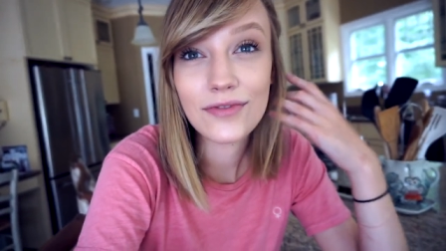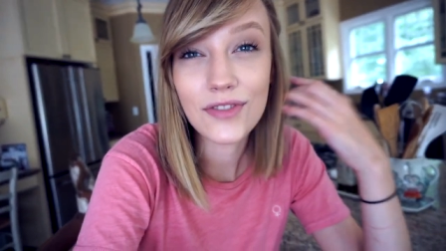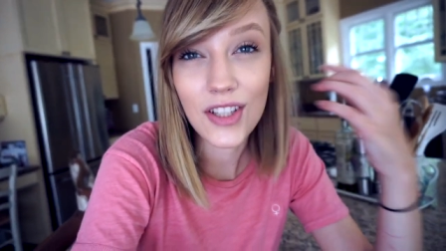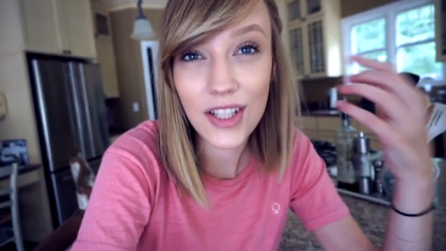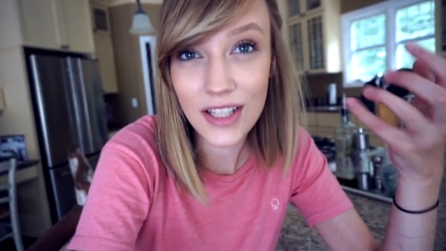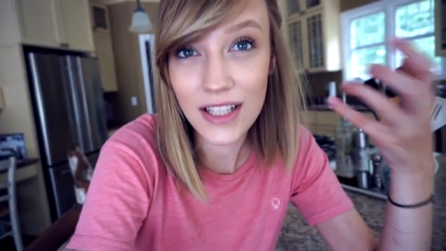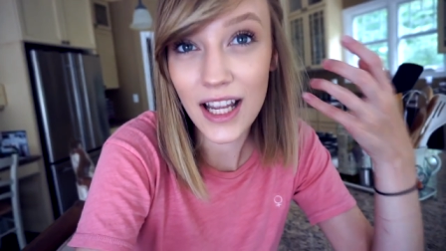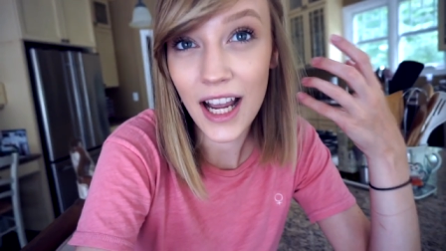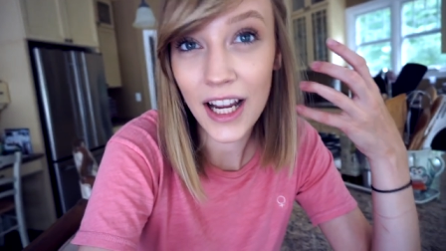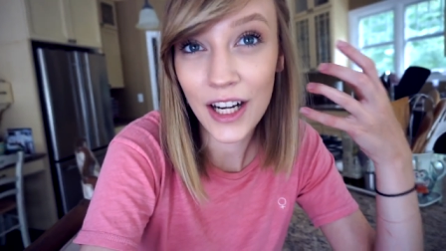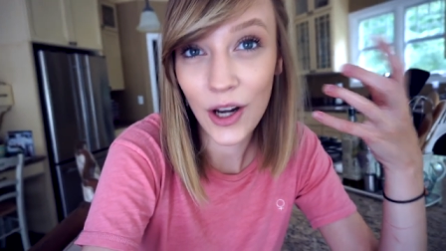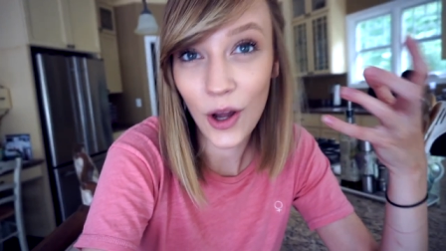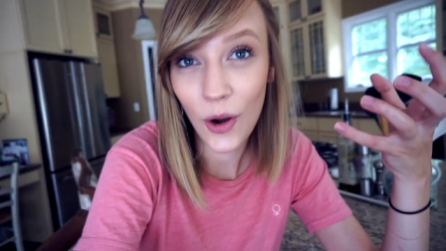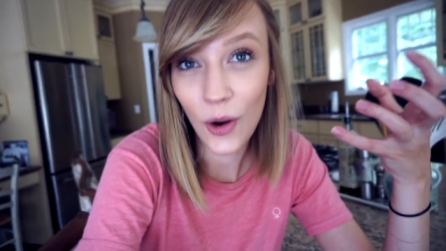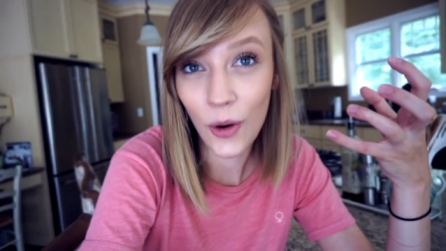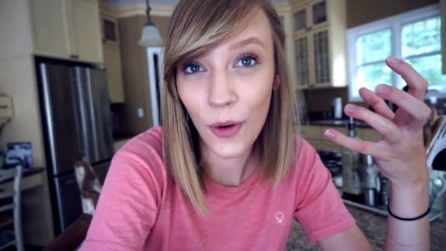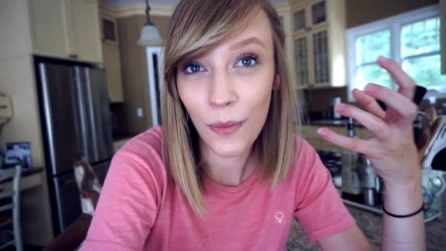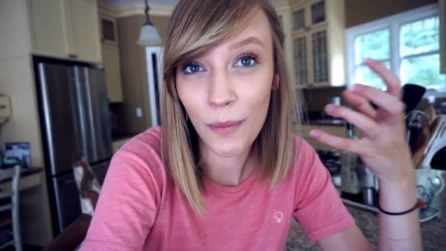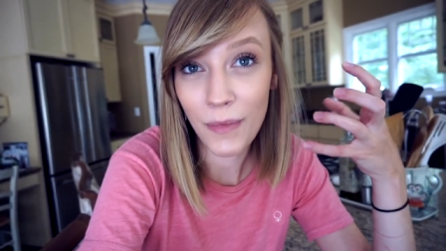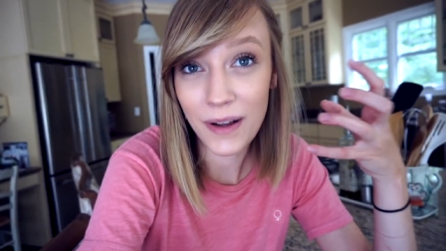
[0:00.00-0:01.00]
design a
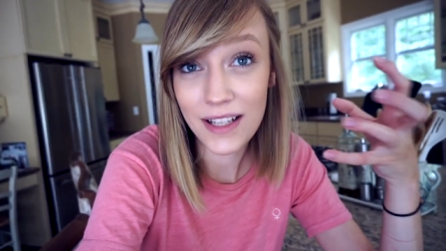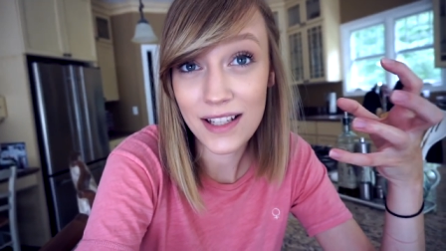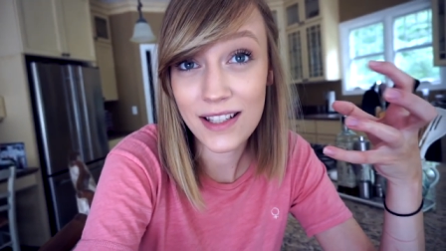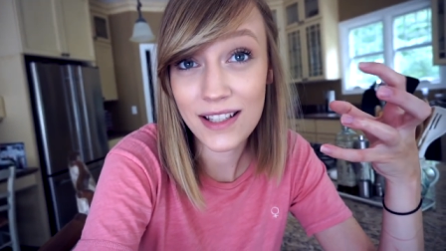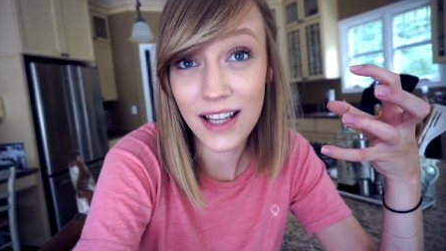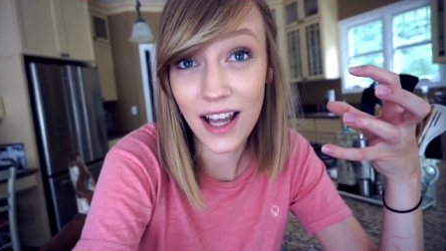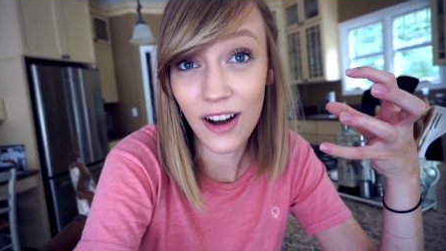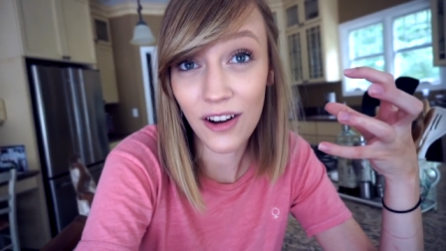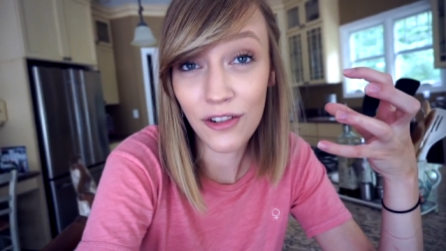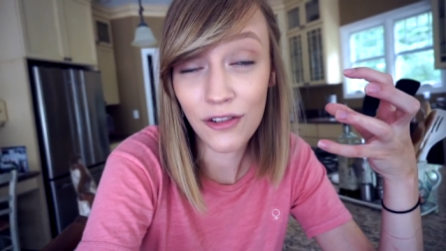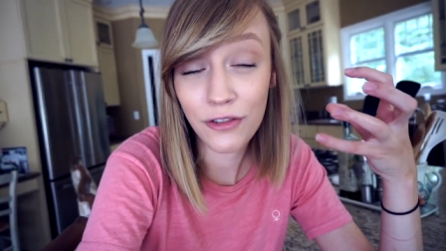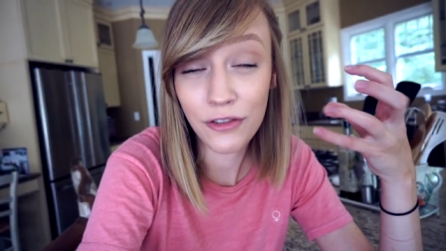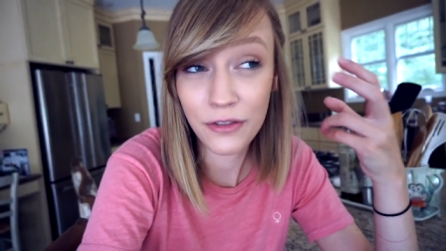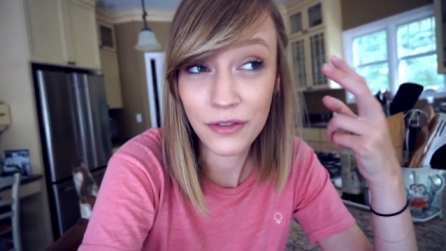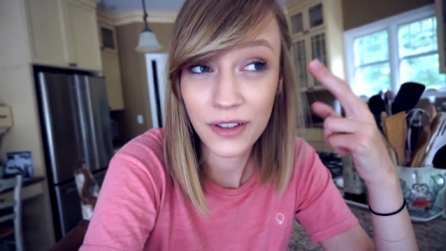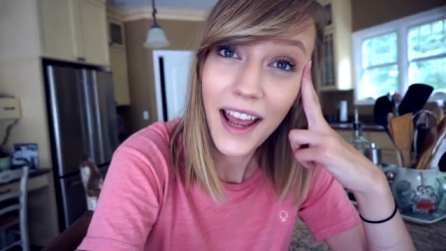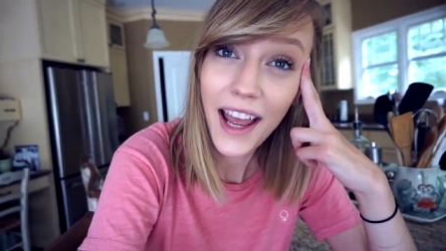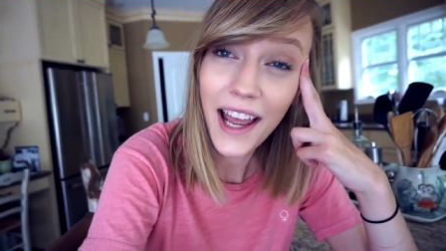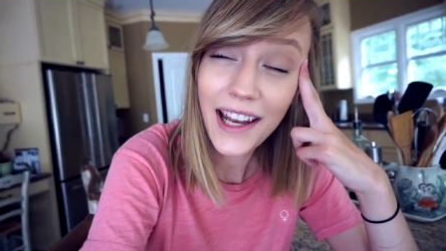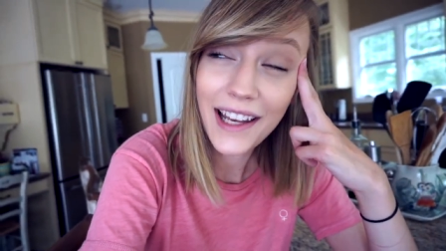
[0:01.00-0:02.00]
home
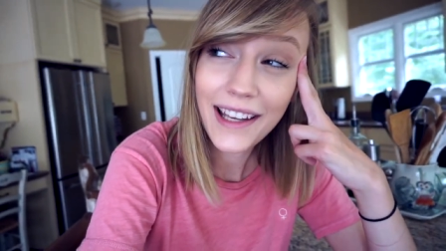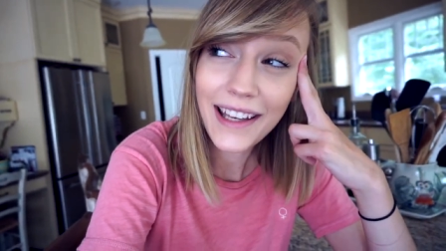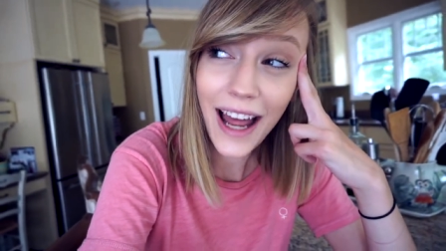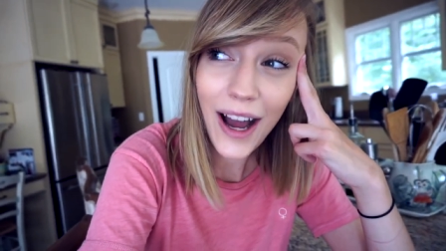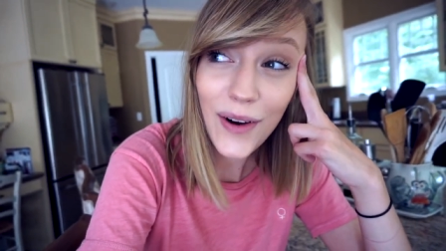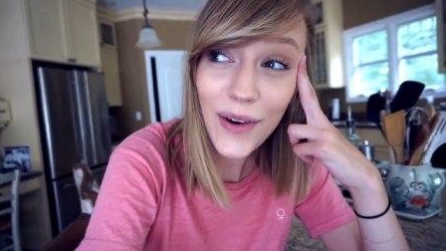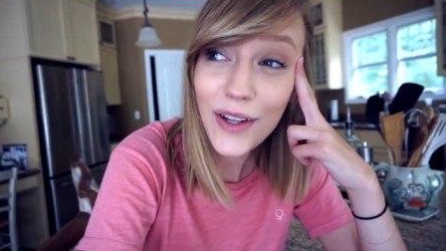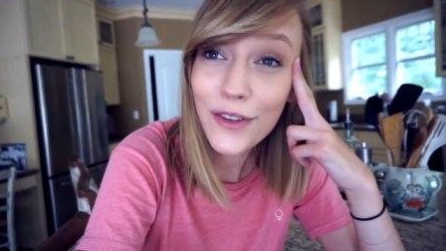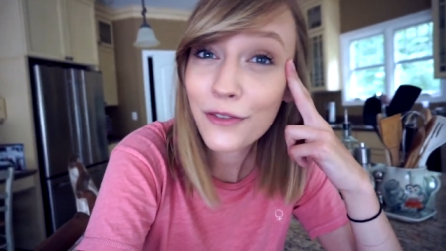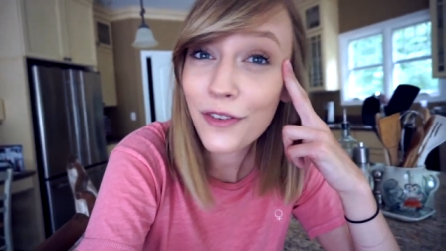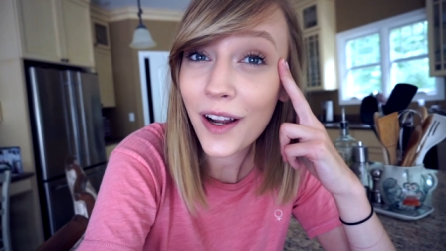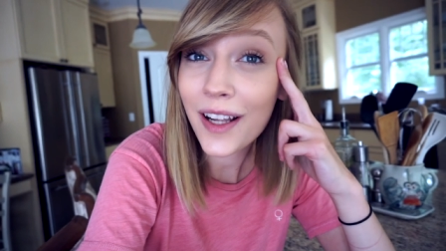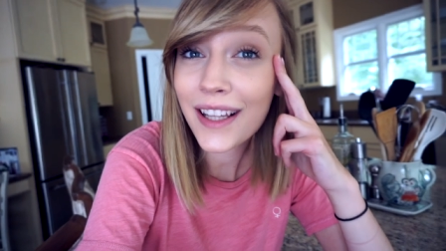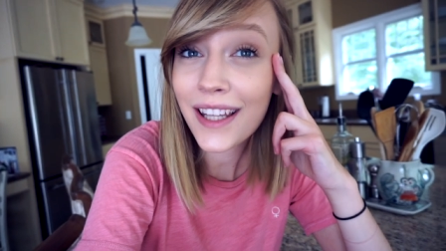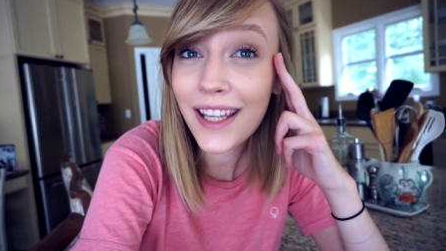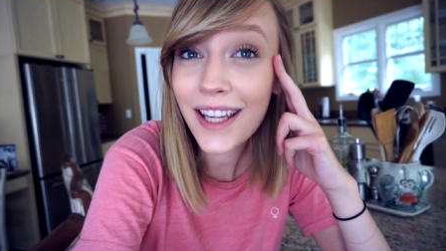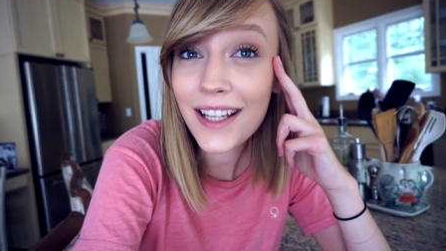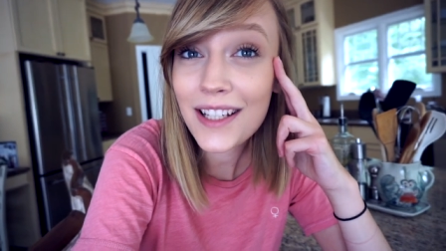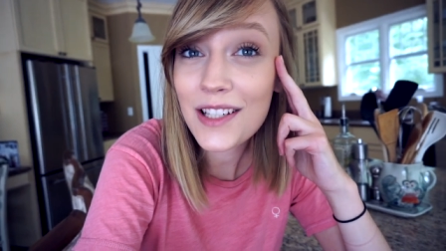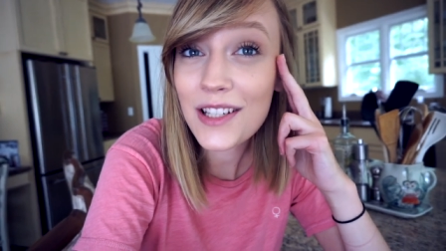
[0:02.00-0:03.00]
myself. And now I
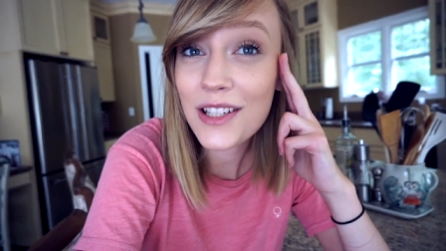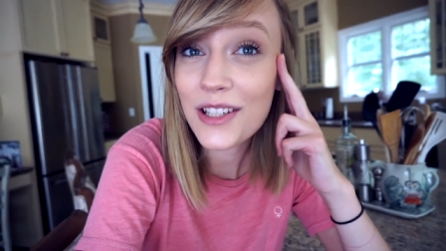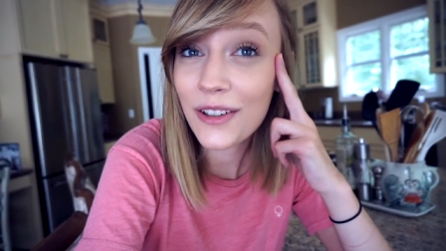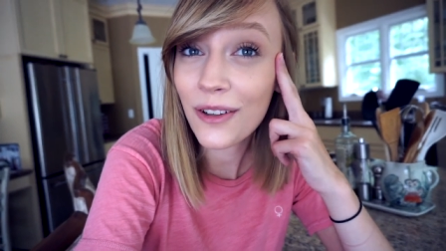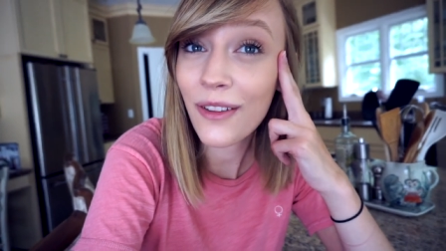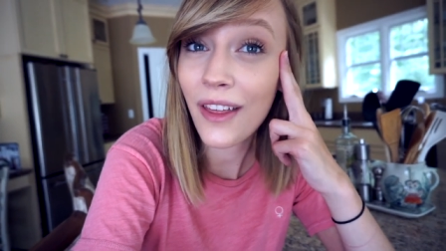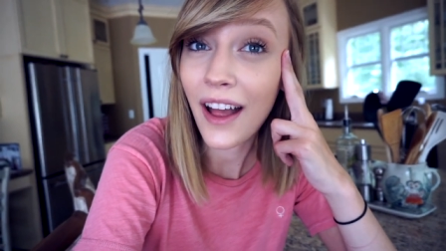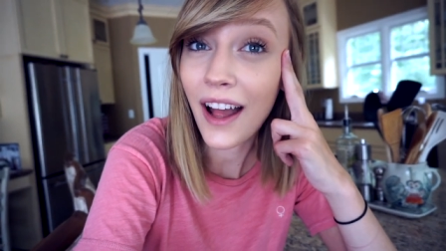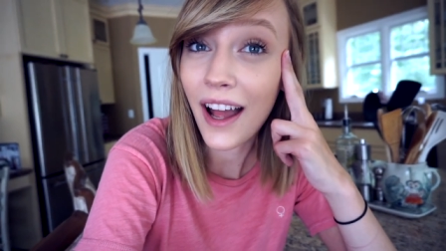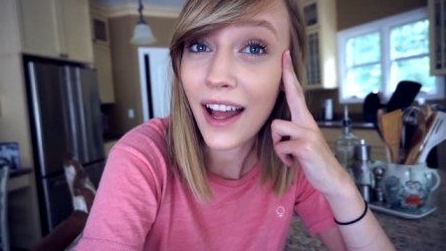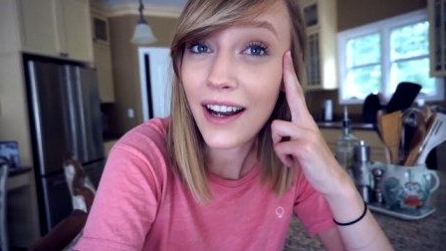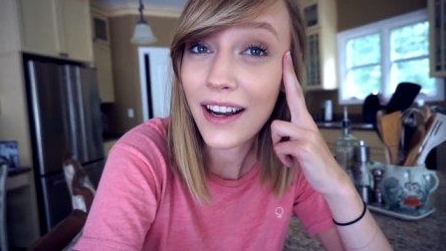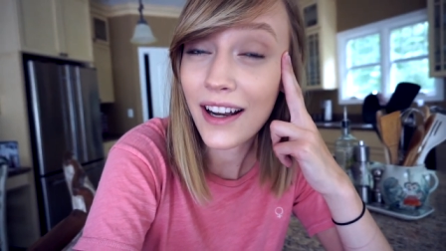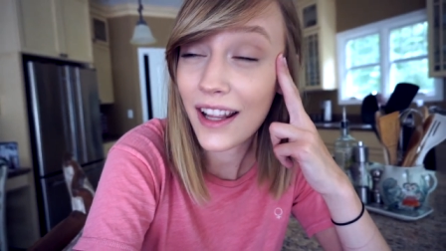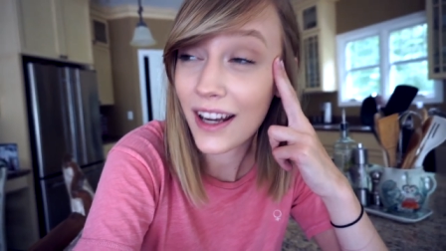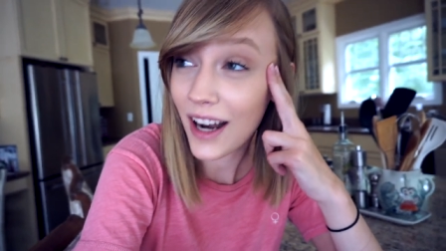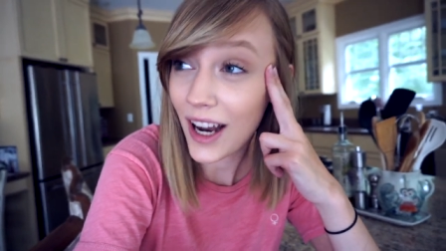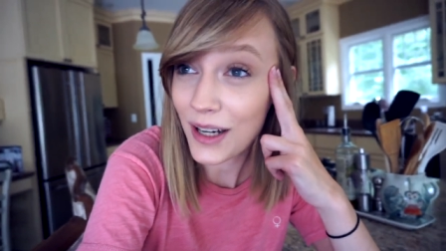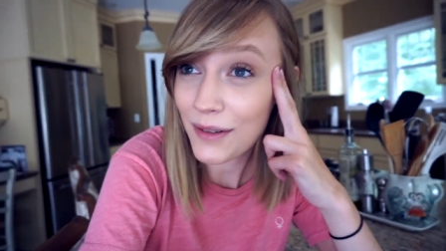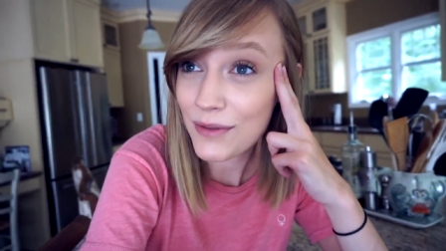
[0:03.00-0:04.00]
finally get to do that
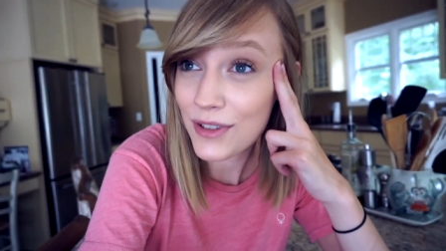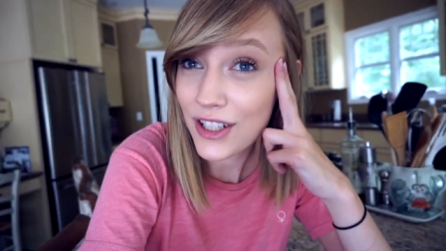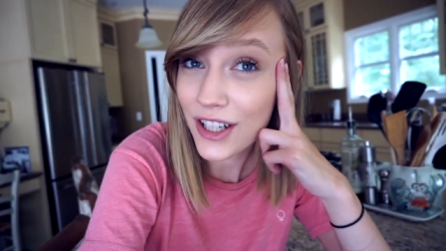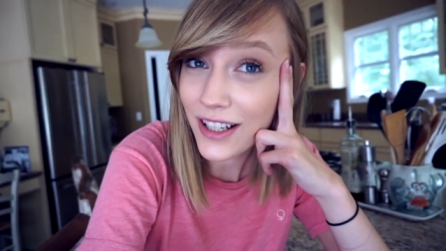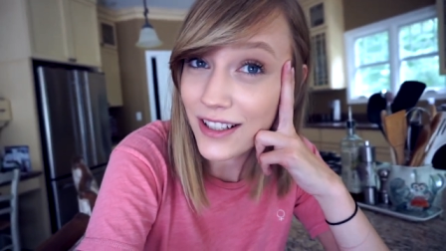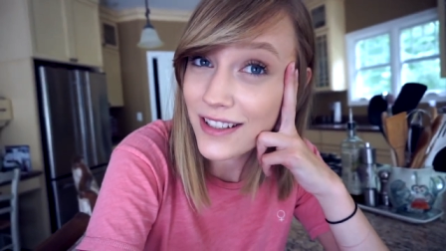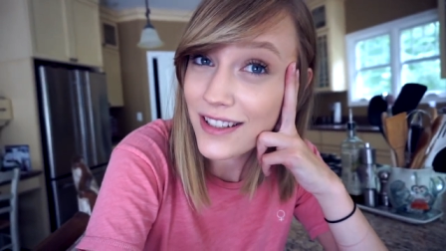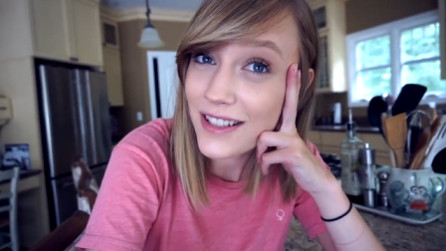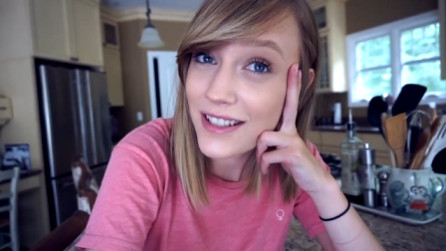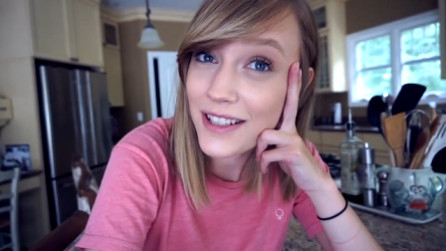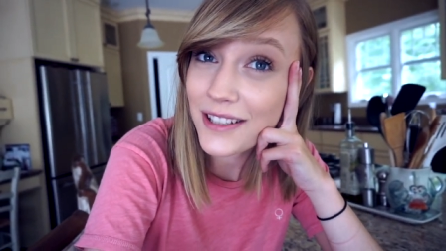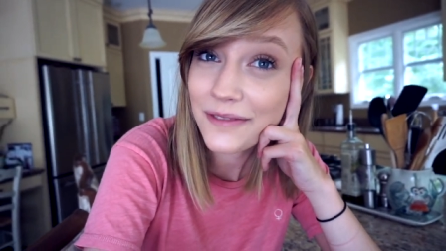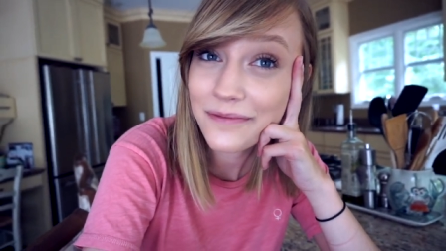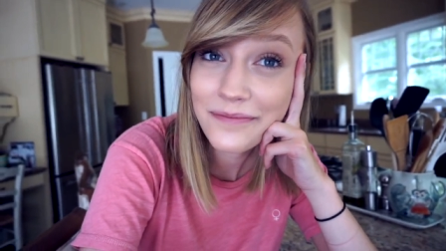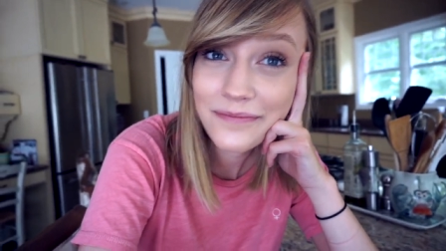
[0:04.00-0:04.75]
and I'm just,